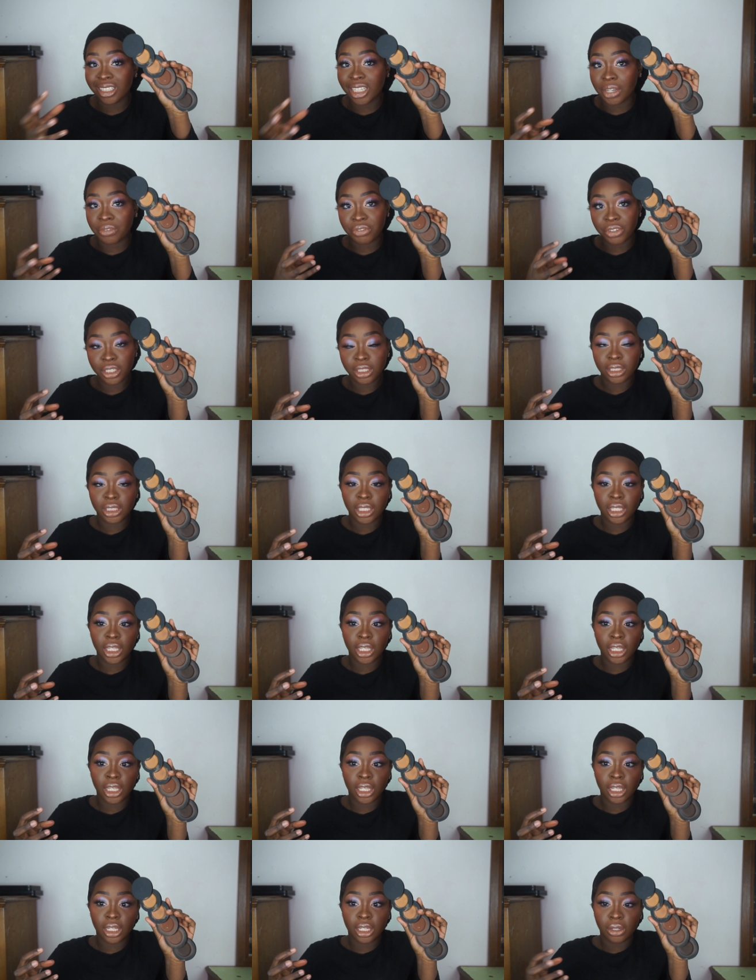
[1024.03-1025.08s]

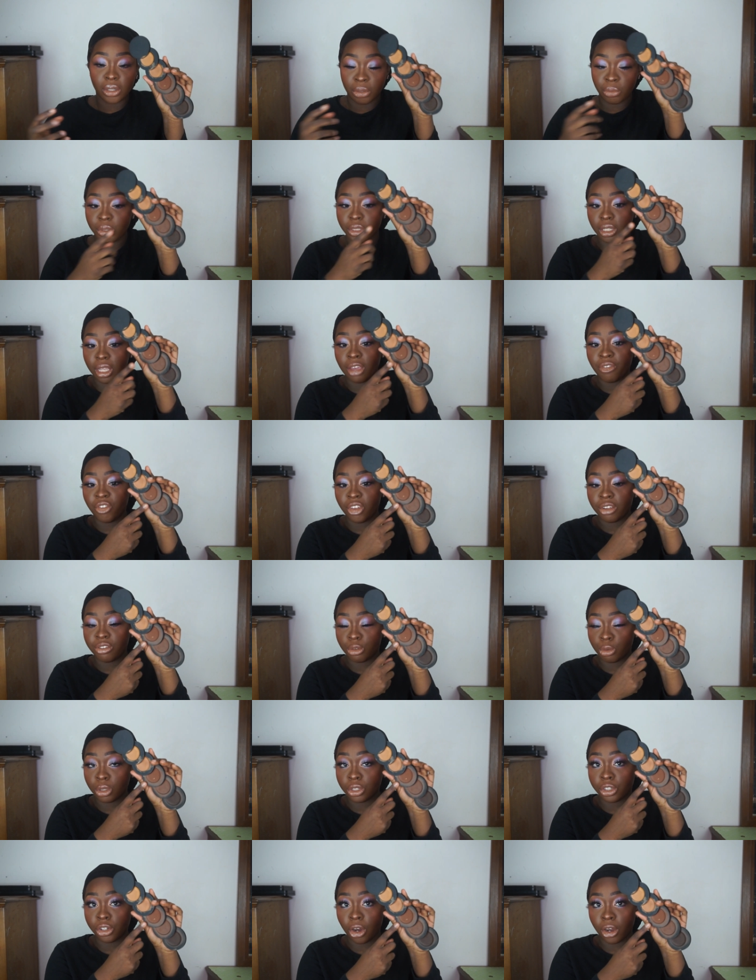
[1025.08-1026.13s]
definitely, if this
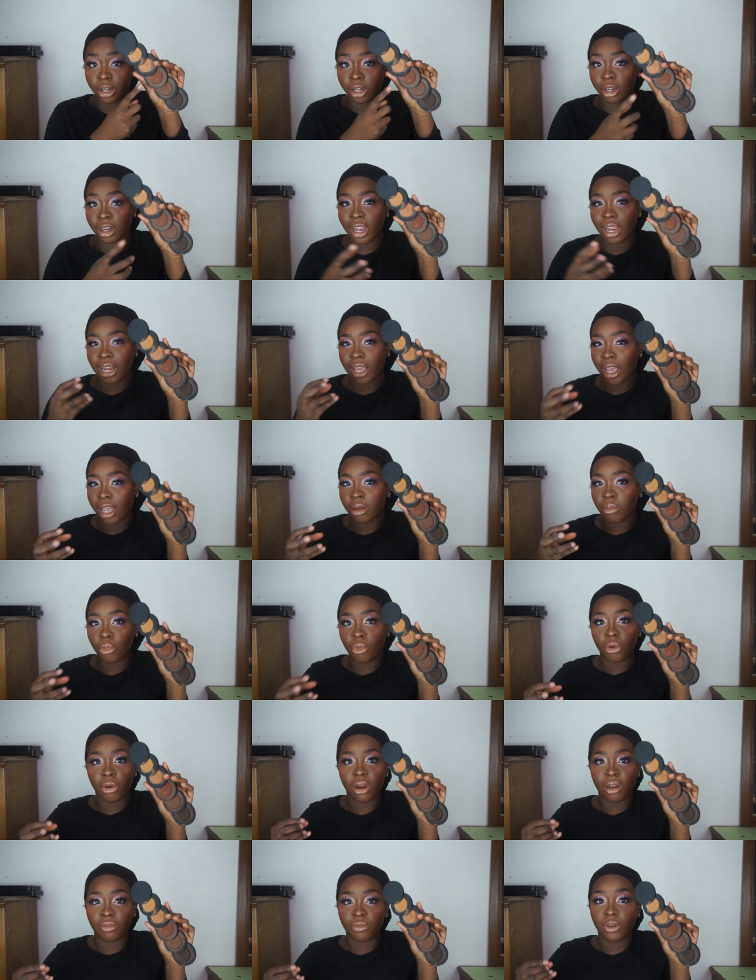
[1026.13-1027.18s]
was darker and it had
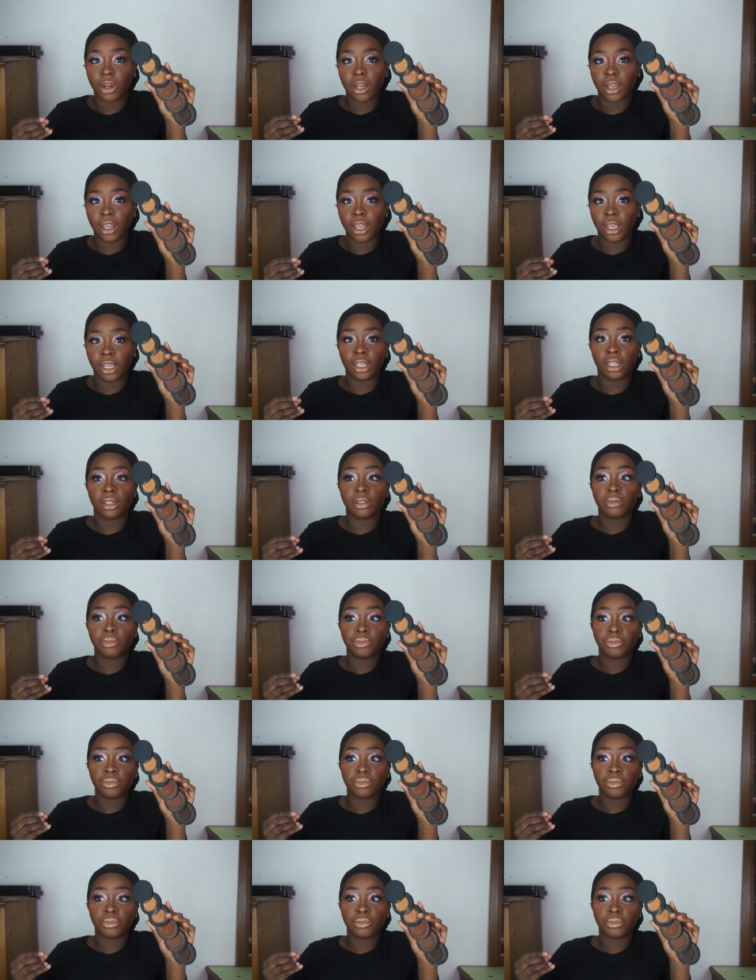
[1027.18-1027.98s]
more of a